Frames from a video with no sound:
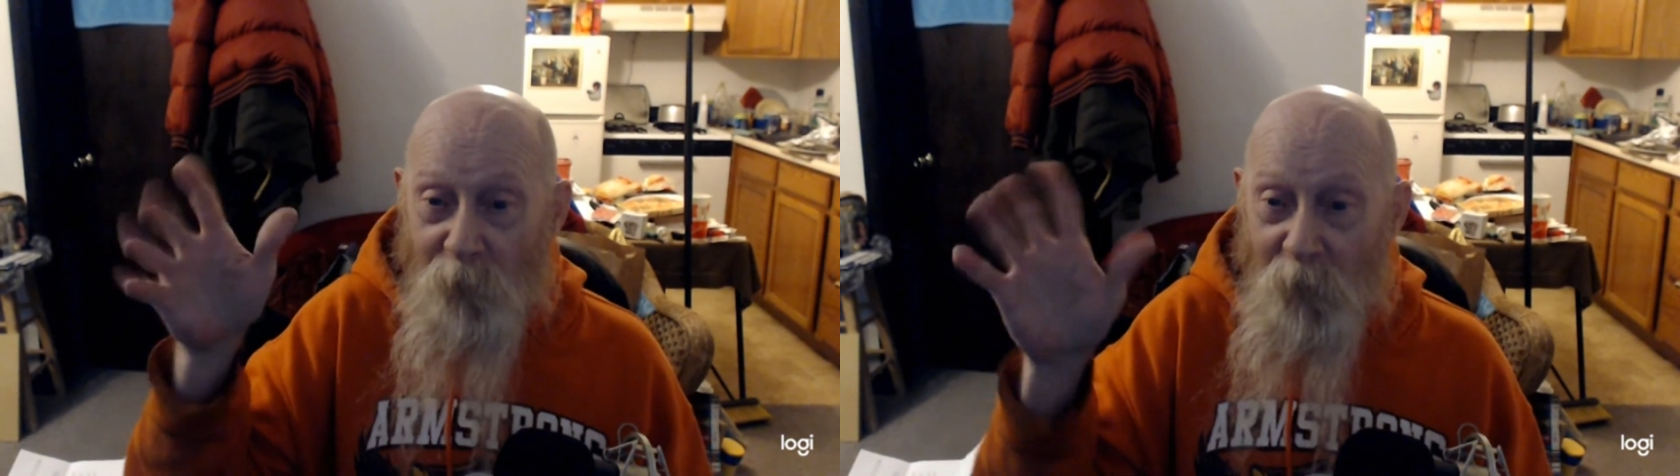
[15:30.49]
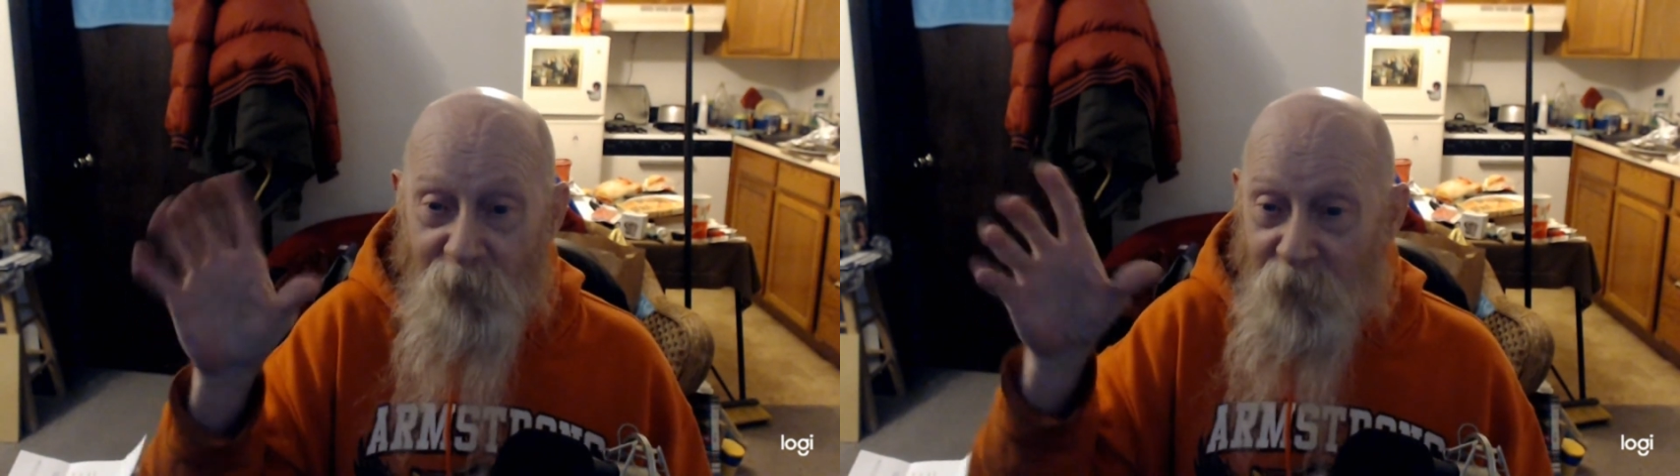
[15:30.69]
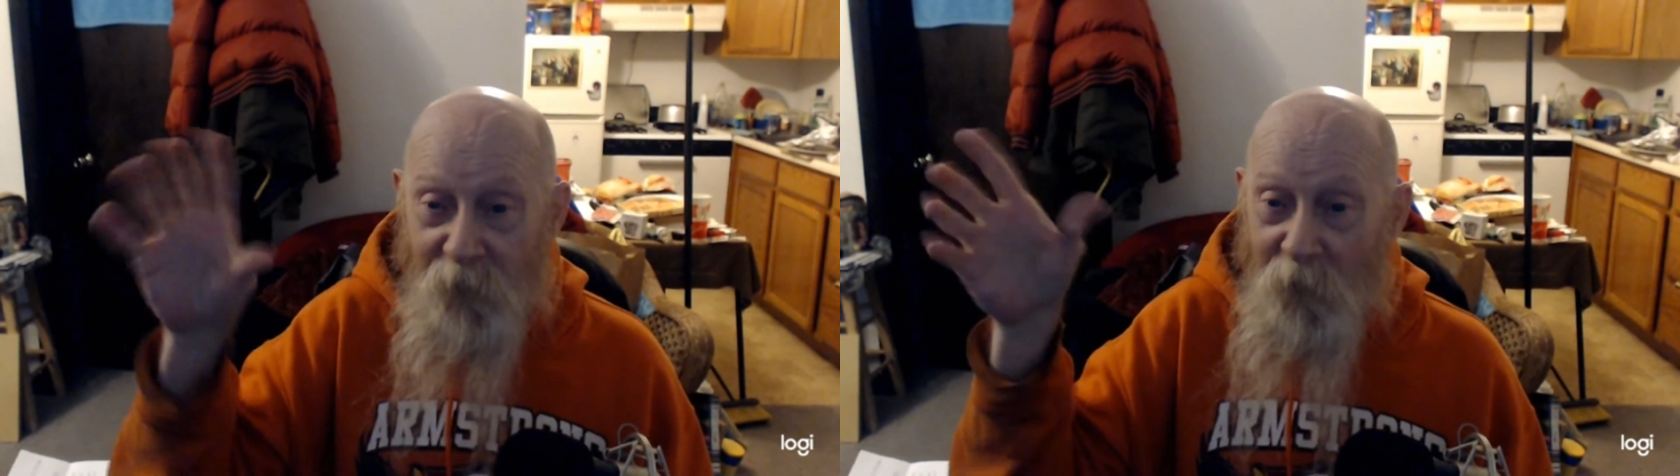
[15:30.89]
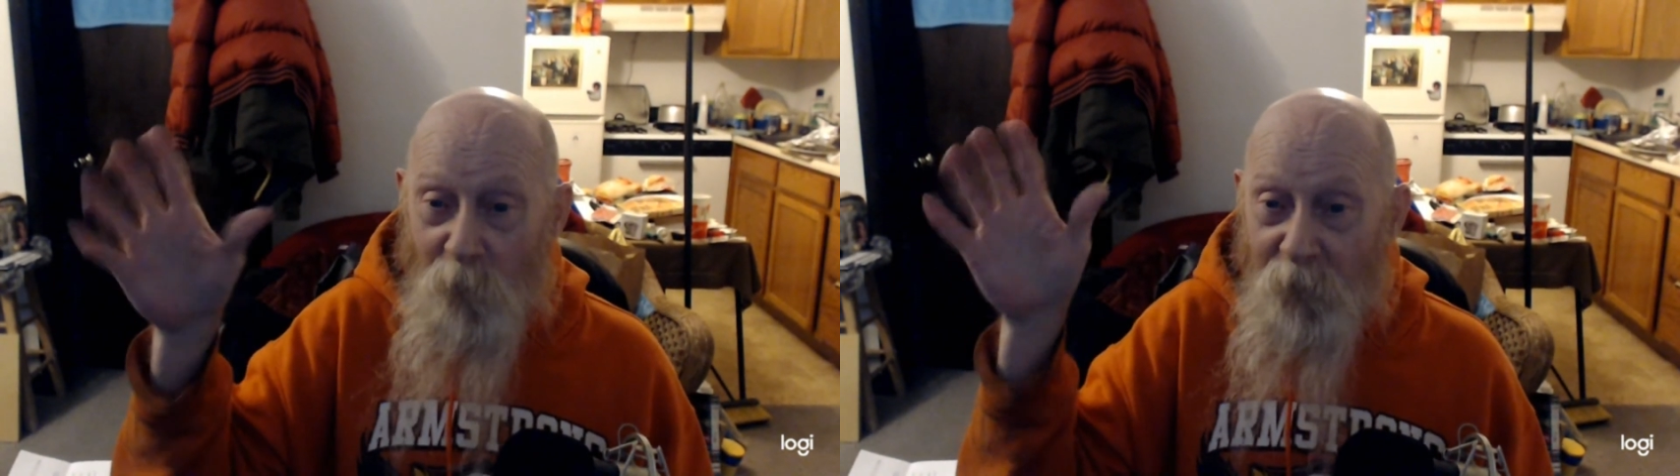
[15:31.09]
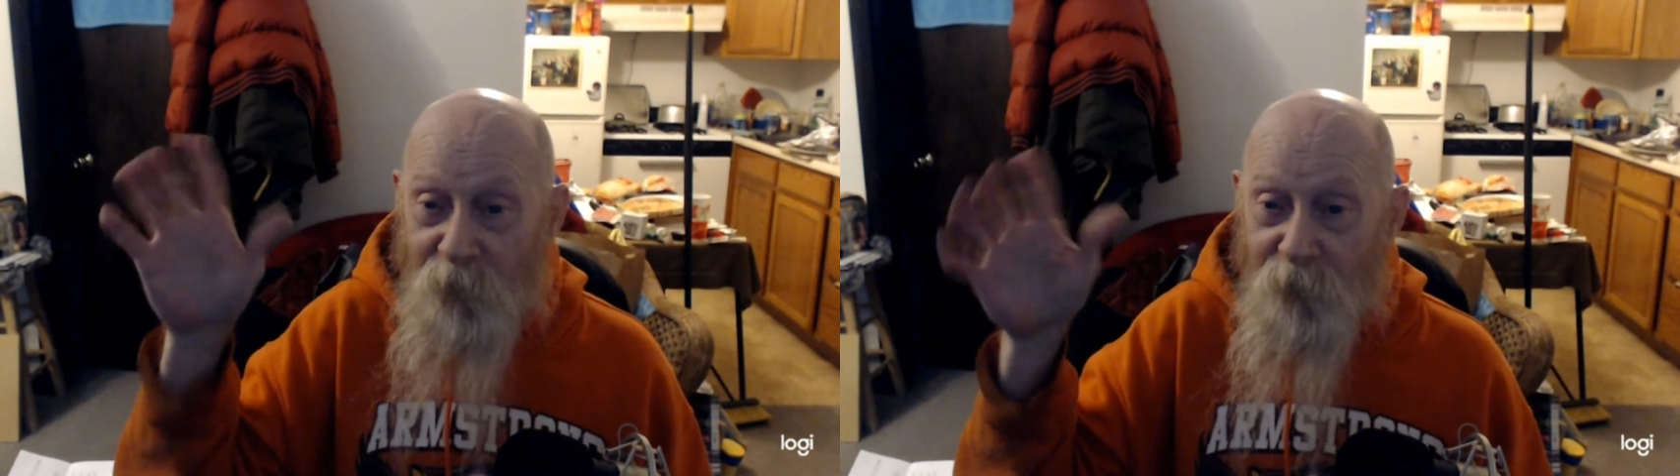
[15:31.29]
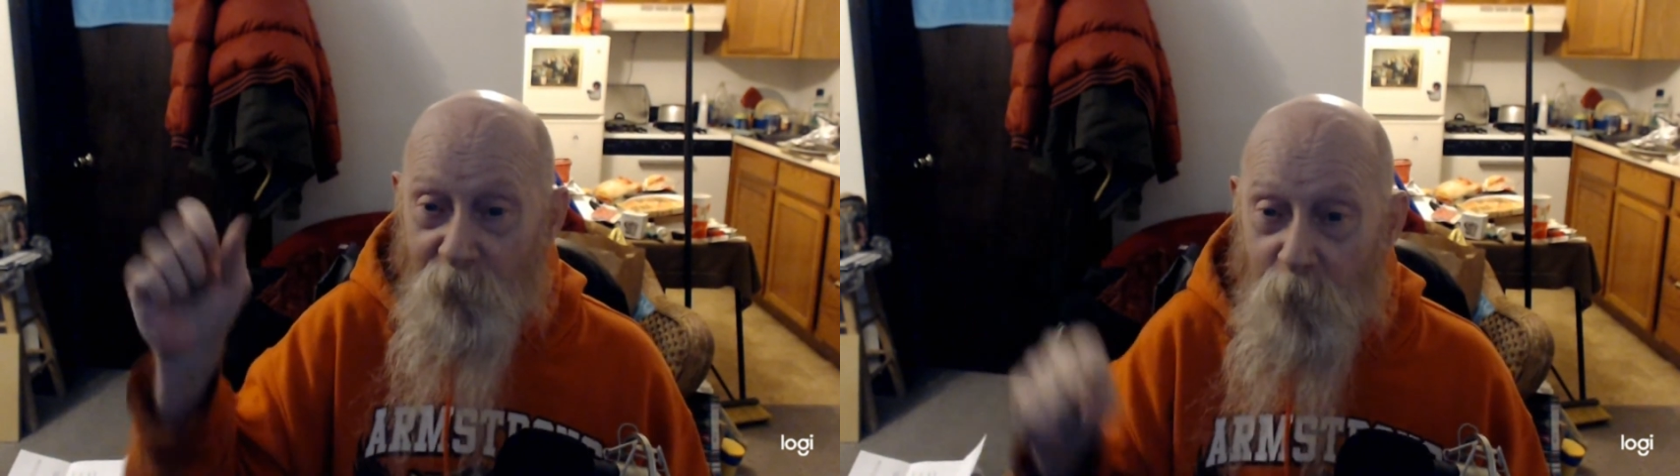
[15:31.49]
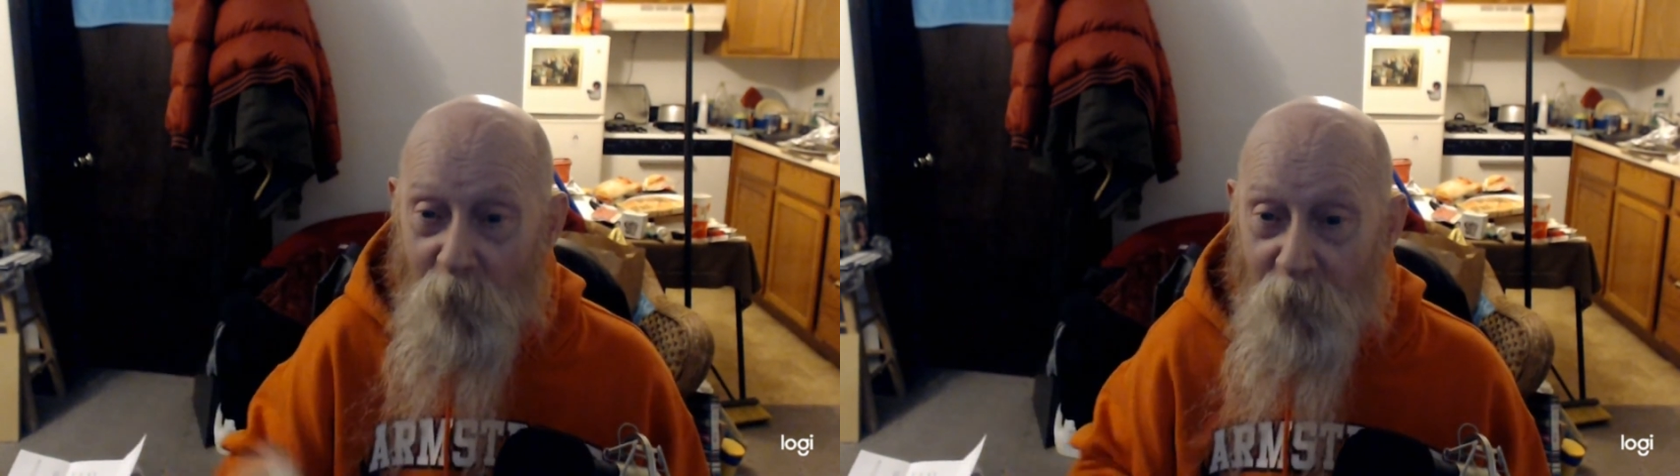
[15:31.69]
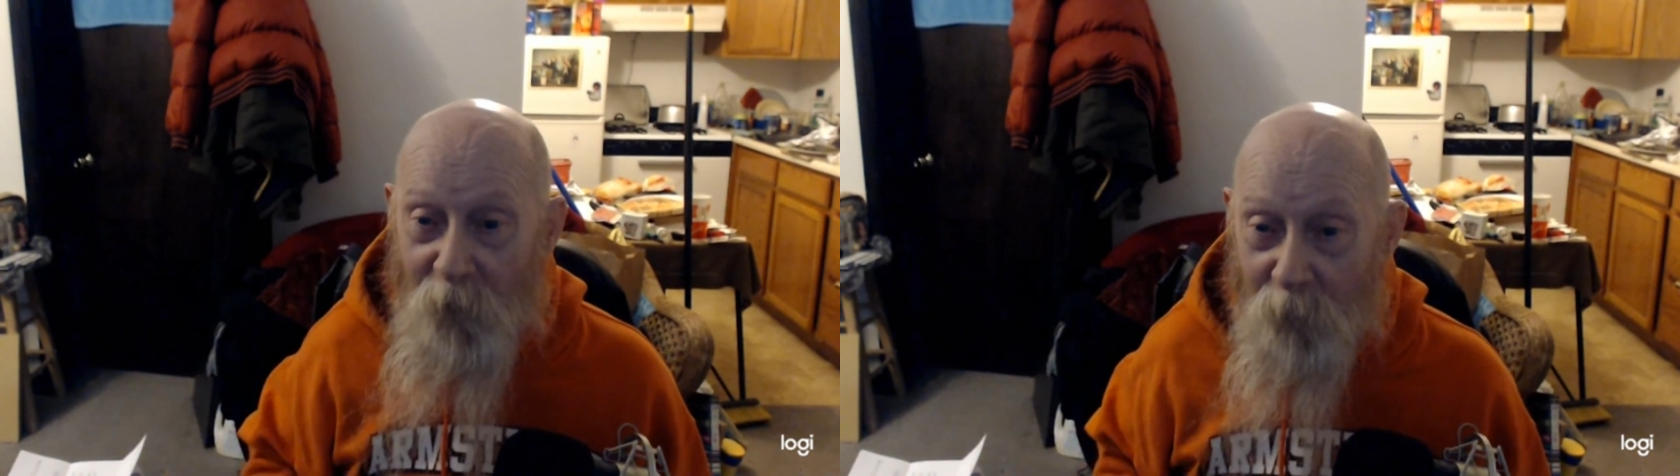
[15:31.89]
I can't wait to
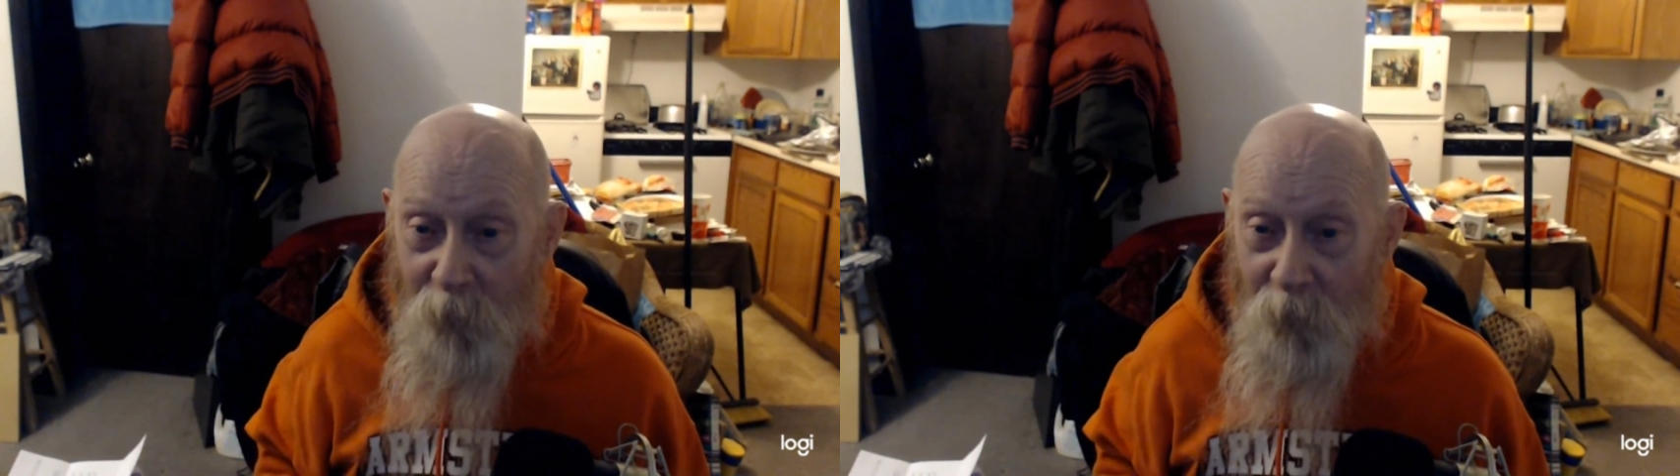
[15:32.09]
support him.